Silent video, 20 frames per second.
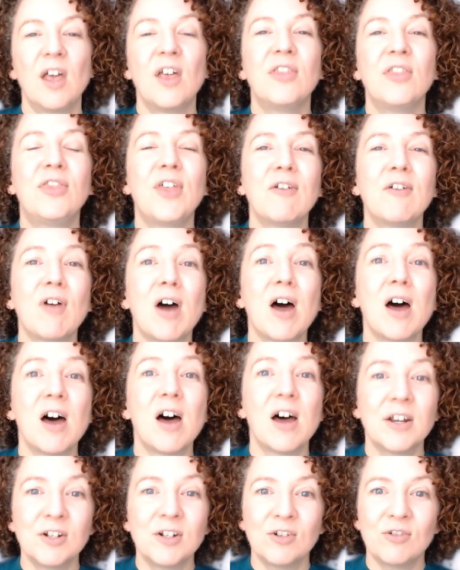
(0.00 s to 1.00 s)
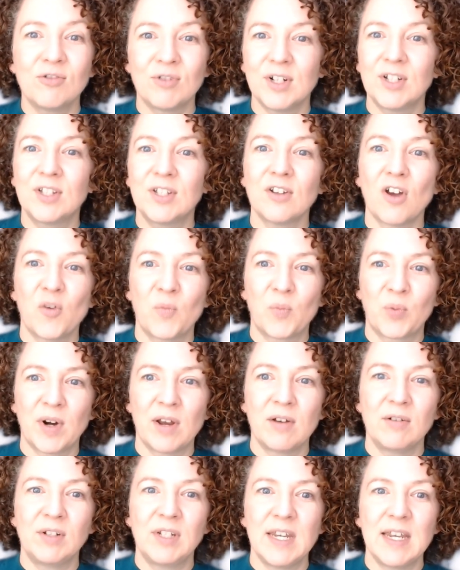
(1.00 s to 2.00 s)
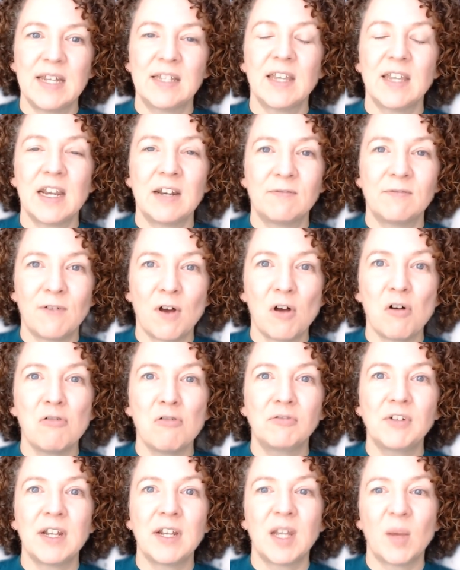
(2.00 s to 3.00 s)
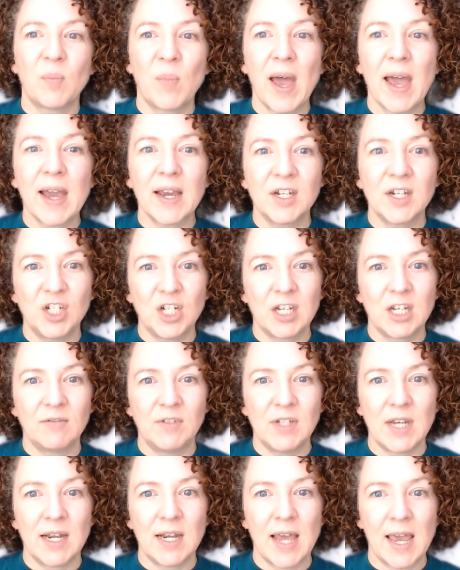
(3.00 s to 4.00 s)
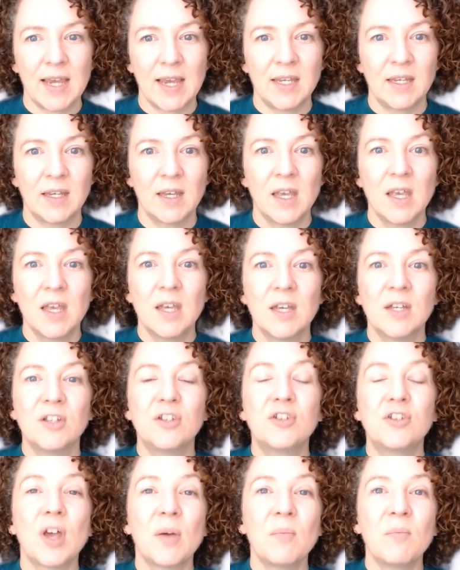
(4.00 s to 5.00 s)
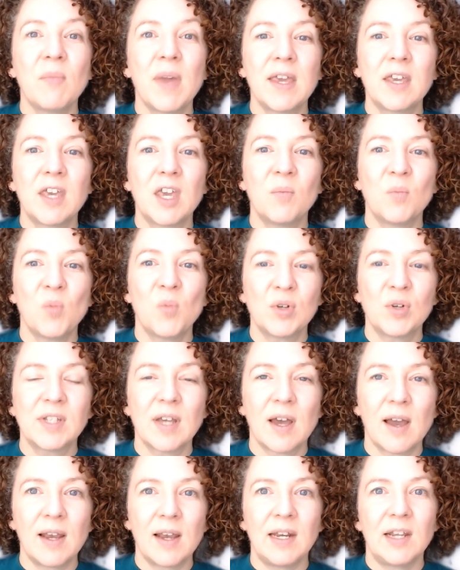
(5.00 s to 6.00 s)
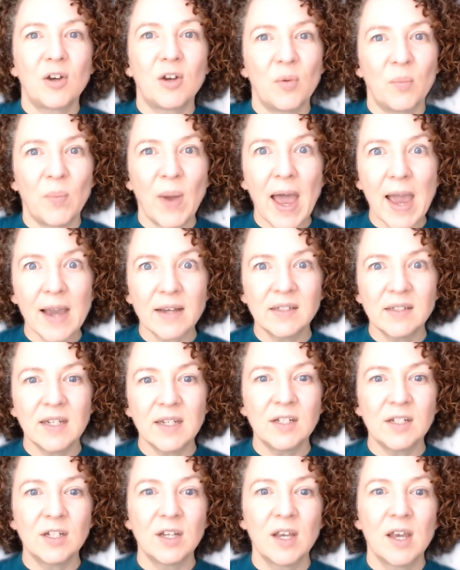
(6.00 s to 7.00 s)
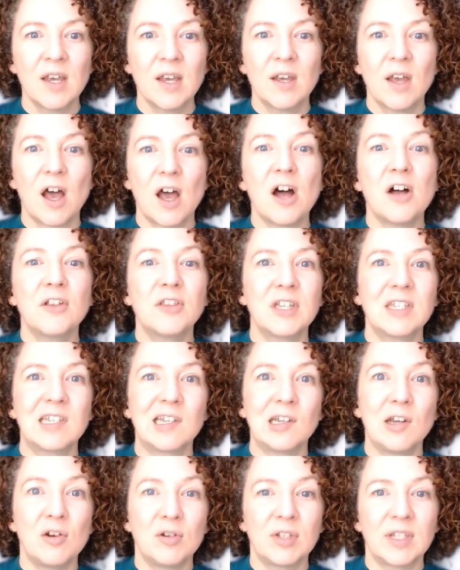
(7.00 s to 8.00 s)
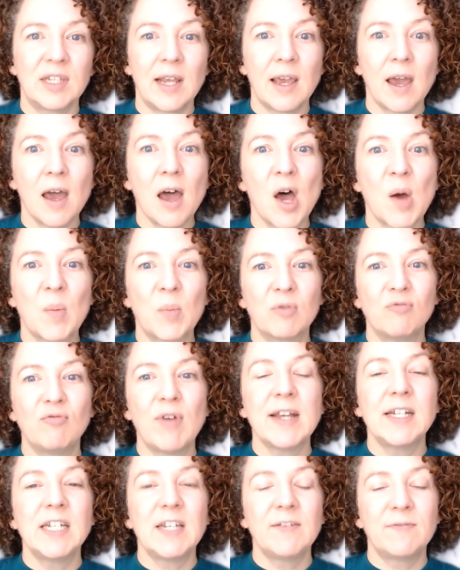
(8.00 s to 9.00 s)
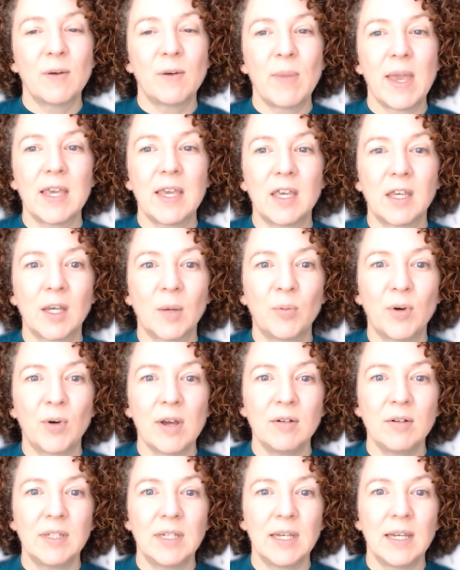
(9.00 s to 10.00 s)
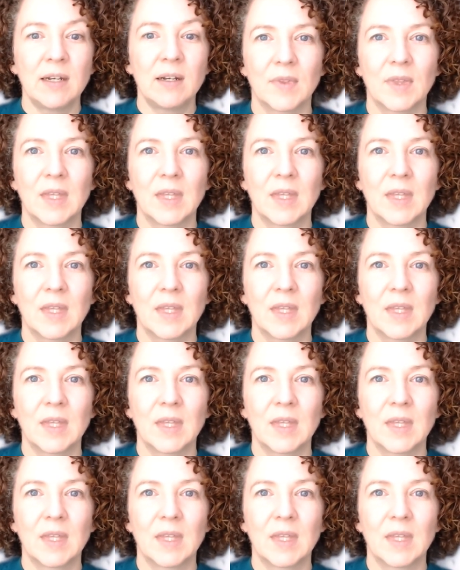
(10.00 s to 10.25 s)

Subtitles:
There are hundreds of proteins involved in the packaging of DNA. Some make it more tightly compacted, others loosen it up, ready for making a protein.